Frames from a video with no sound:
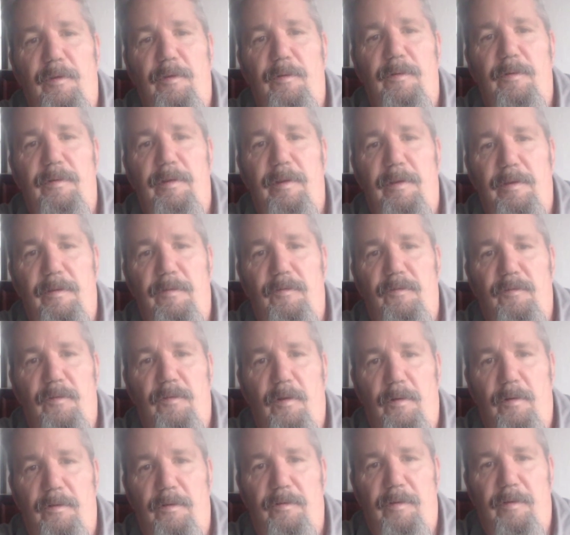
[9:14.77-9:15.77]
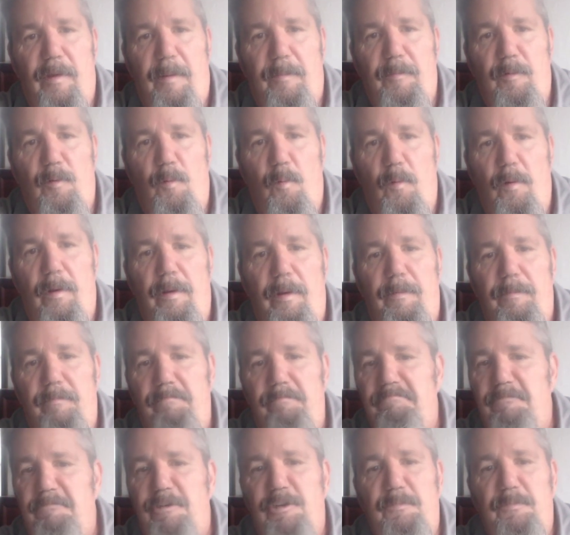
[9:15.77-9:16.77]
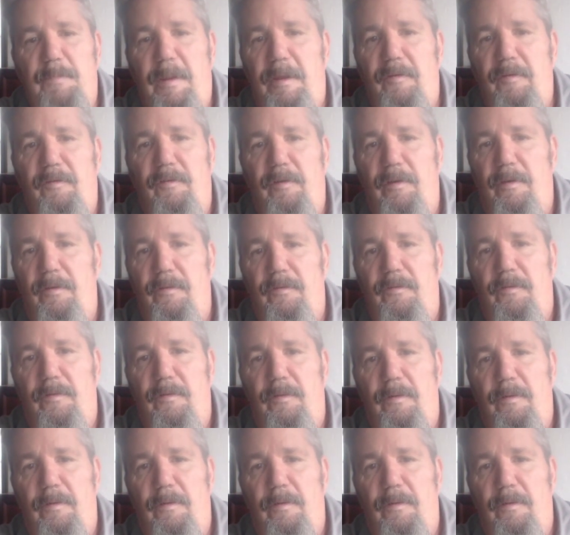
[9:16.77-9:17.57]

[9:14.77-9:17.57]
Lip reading: 2 until you started chapter 1. This makes sense.